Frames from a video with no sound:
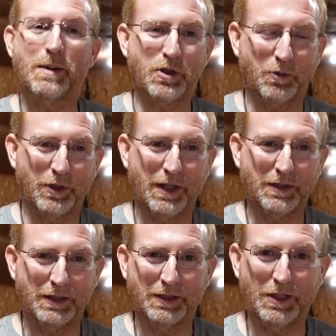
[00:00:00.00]
opposite what I
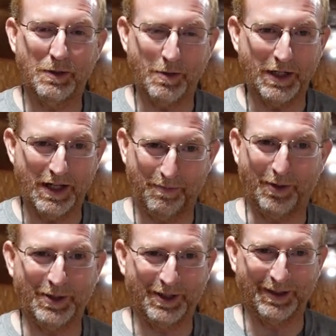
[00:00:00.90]
did, and you might have
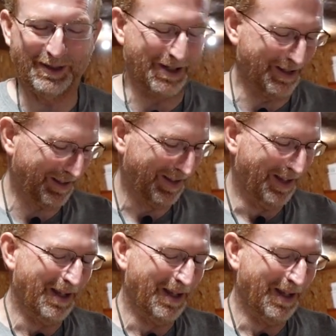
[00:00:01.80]
pretty good luck.